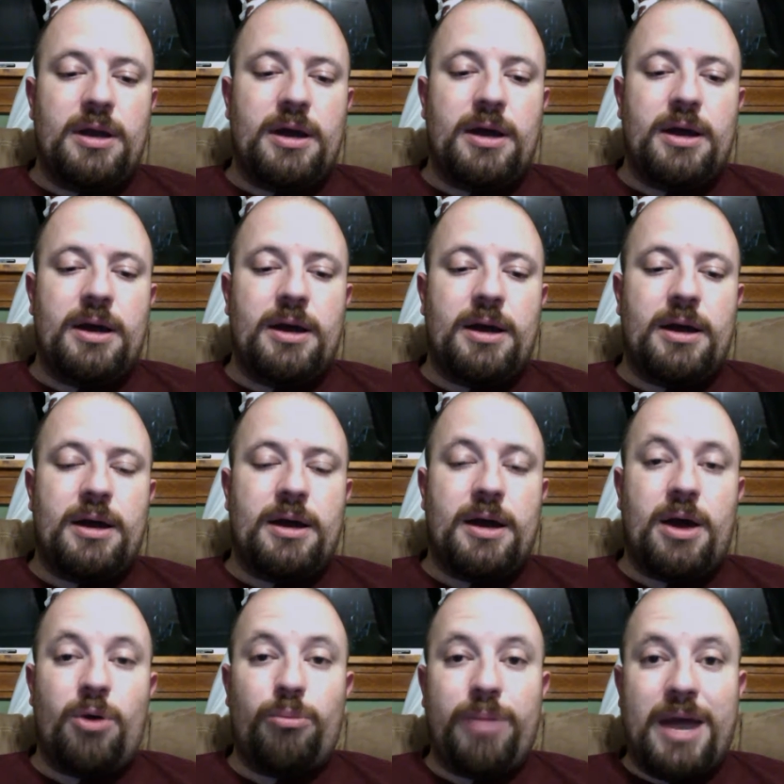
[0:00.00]

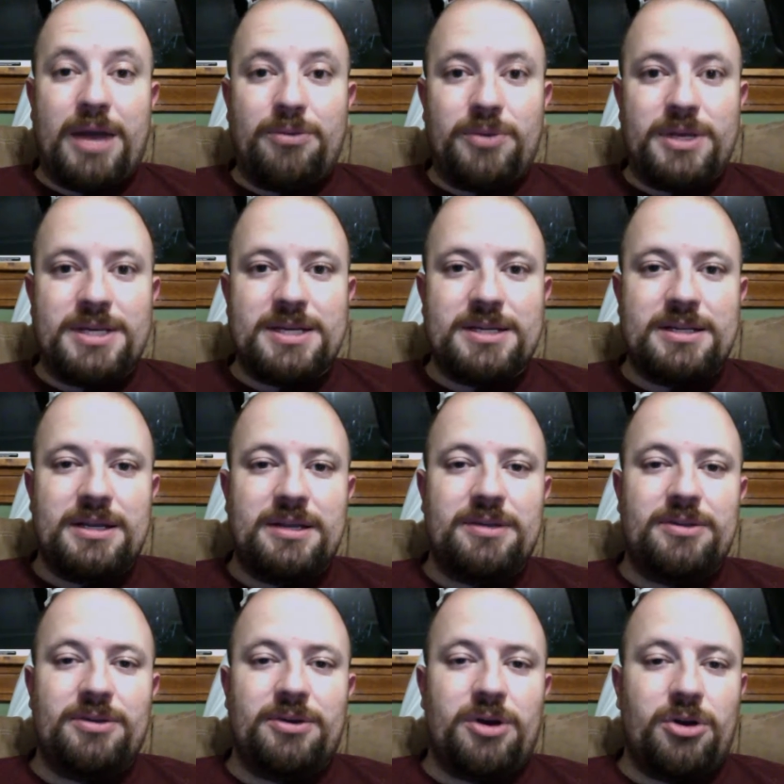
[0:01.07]
how bad we did
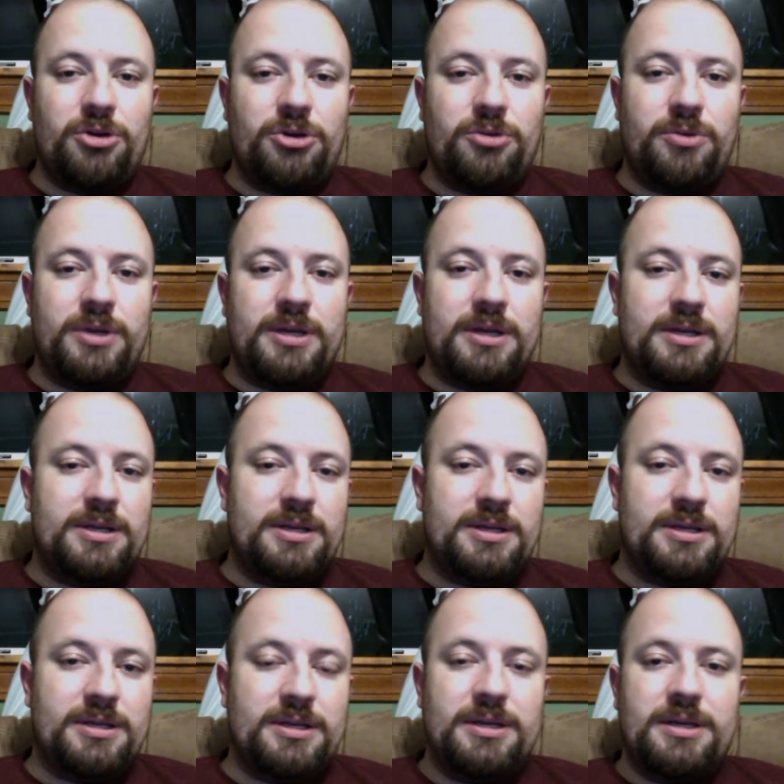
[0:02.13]
this or how good we did
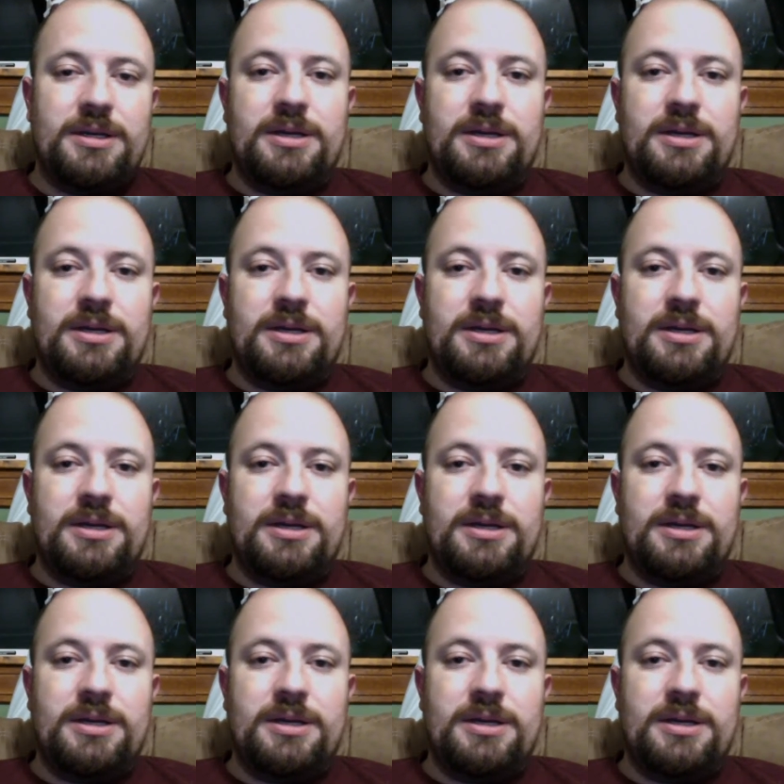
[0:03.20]
this.